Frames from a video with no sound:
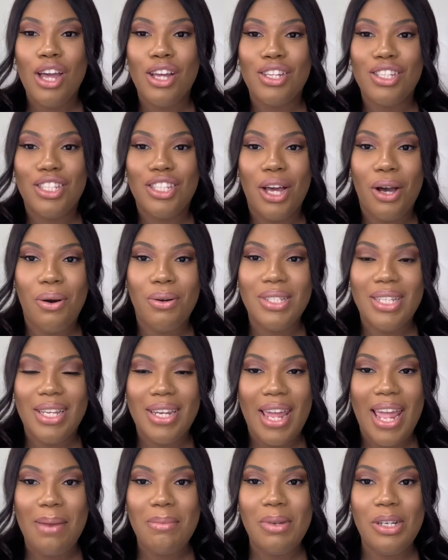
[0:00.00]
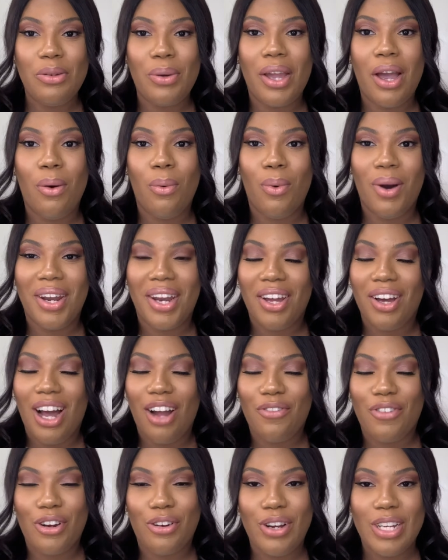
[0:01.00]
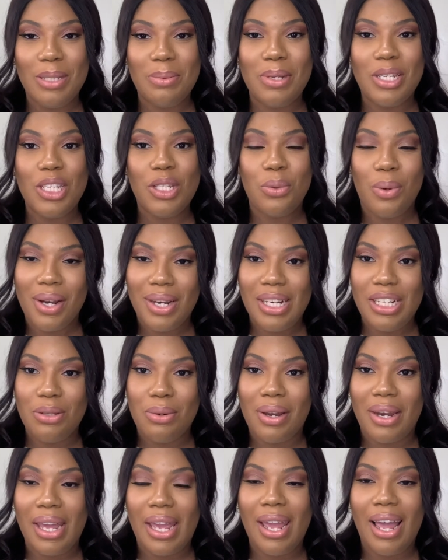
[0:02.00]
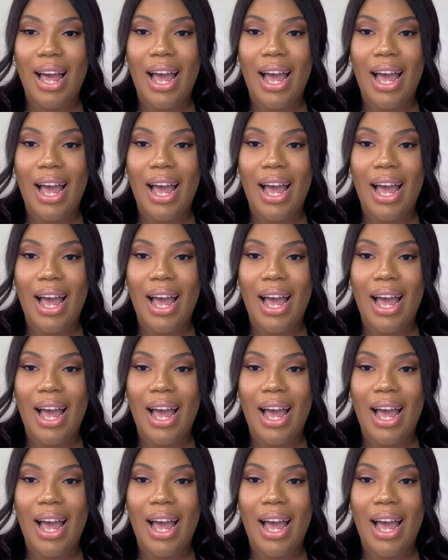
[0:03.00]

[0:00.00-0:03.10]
So today I'm doing a what I got for Christmas 2020.